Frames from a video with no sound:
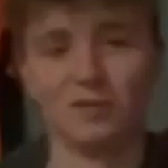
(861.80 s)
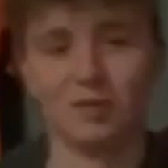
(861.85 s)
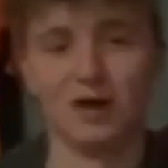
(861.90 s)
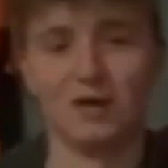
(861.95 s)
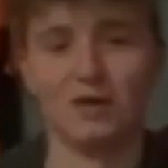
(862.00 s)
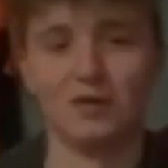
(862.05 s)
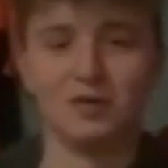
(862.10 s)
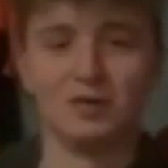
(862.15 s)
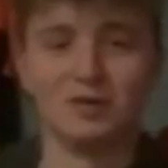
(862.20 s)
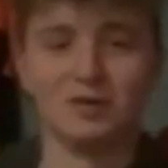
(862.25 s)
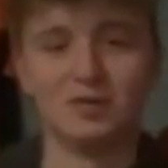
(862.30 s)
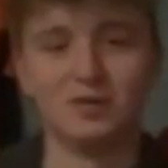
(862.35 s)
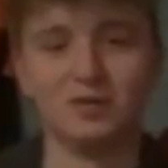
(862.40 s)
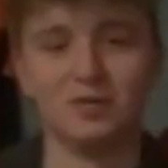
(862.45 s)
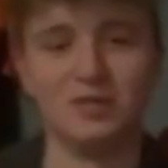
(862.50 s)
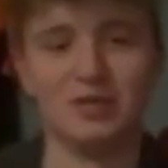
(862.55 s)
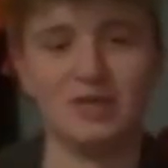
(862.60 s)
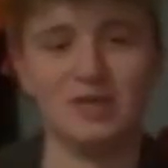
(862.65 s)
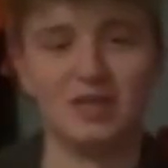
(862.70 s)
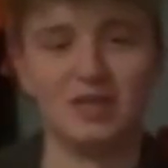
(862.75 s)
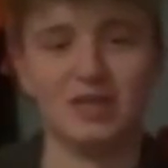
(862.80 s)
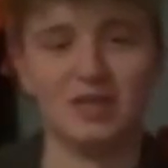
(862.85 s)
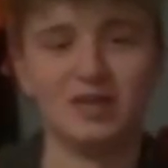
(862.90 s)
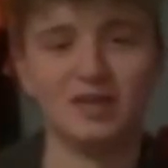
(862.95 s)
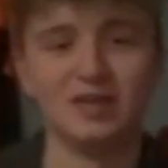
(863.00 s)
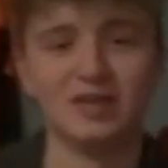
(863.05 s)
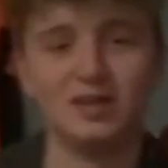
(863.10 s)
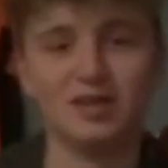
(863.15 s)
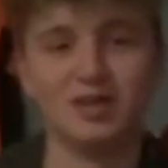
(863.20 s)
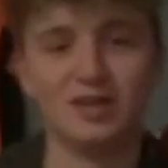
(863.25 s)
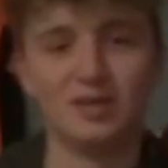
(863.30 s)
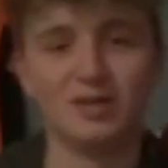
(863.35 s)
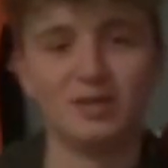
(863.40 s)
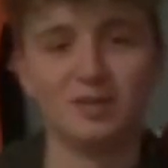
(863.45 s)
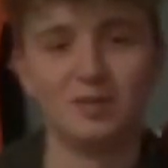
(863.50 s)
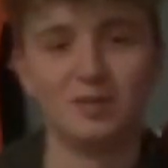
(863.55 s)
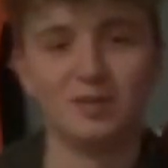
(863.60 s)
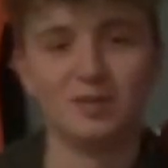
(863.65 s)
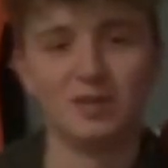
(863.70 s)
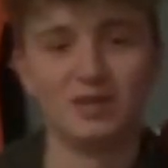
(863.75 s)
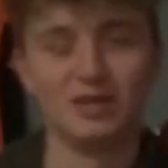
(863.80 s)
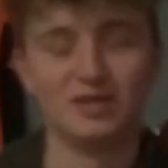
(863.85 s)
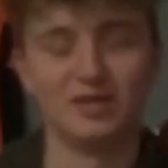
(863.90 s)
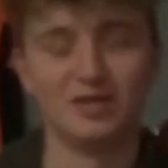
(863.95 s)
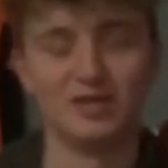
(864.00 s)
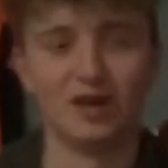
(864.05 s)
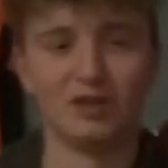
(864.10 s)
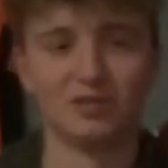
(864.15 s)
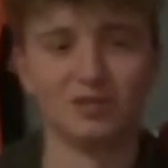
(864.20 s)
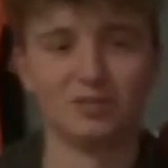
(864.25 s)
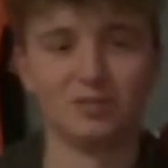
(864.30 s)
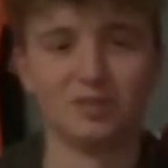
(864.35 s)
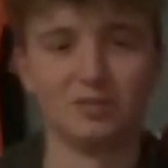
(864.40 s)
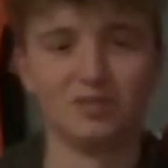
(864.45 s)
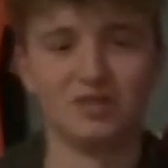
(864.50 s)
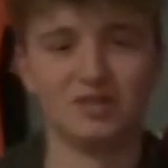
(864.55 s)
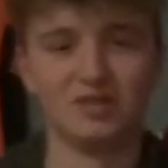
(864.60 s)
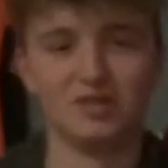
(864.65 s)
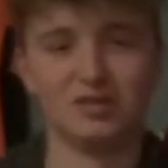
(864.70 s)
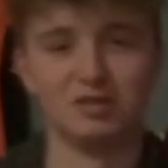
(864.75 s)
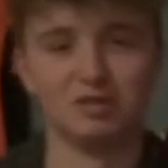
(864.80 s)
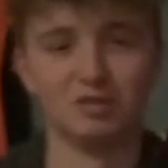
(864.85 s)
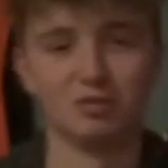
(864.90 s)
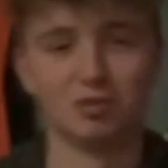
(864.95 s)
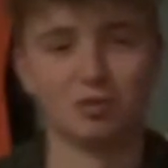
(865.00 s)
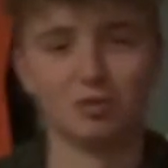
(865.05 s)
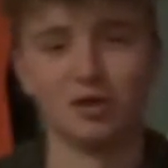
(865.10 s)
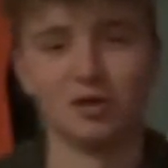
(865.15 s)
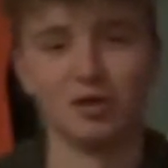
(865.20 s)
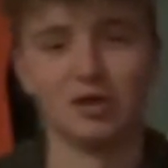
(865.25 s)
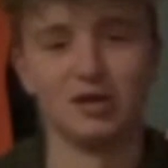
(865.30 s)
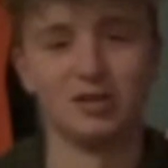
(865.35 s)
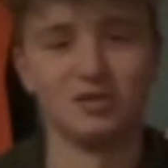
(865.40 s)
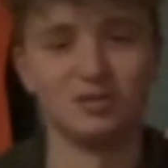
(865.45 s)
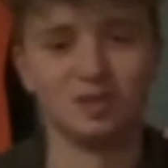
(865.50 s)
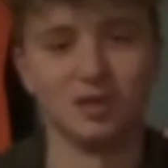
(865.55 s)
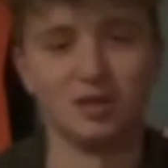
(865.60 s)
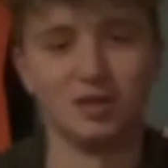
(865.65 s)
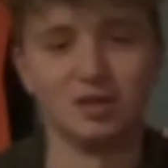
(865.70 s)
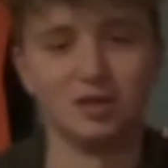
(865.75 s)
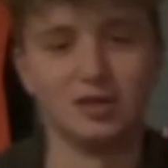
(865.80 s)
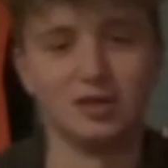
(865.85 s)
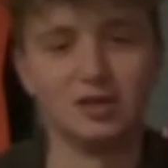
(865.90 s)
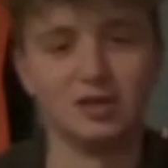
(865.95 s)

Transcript: route would be it's awesome listening to your story. So